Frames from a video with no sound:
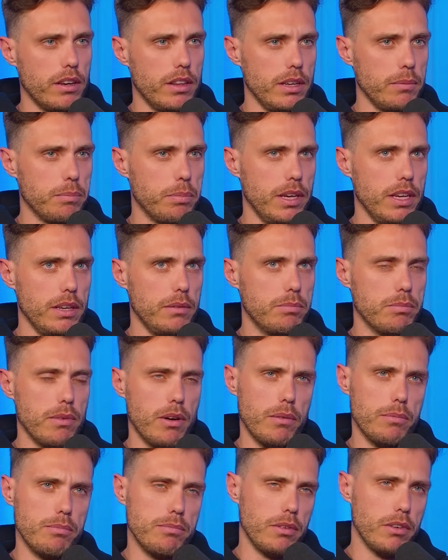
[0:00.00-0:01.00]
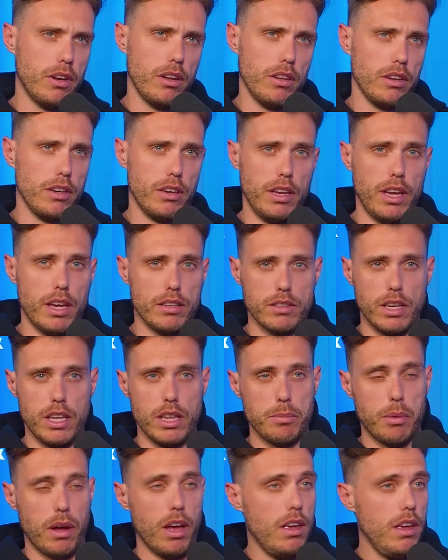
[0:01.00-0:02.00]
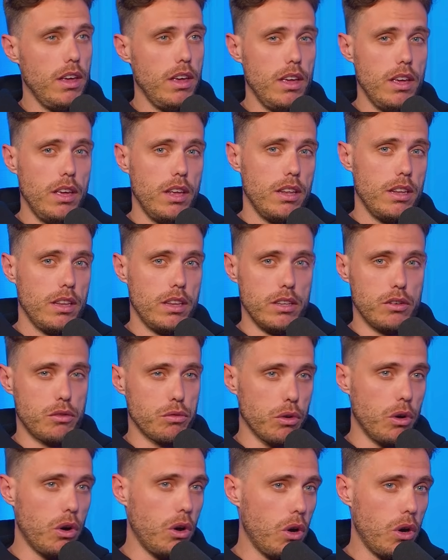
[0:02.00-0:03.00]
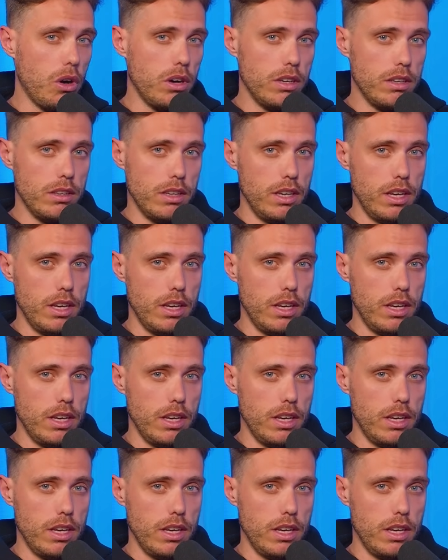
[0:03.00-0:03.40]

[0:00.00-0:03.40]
I think Pig, I don't think he has either, but the draw,